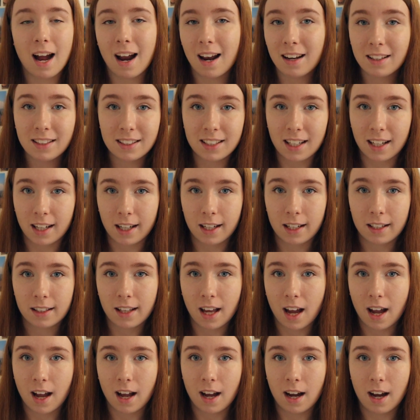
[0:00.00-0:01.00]
auntie
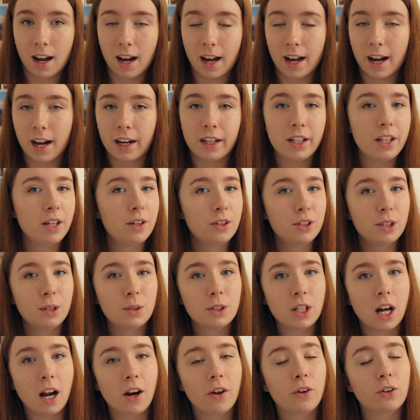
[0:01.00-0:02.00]
that I had a YouTube
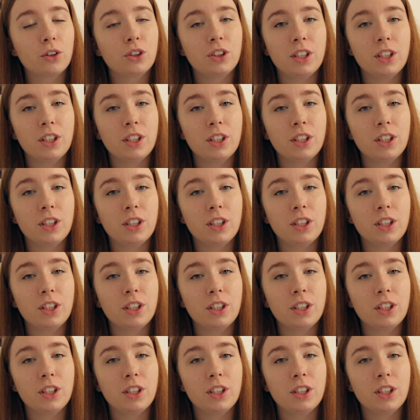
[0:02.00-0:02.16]
channel,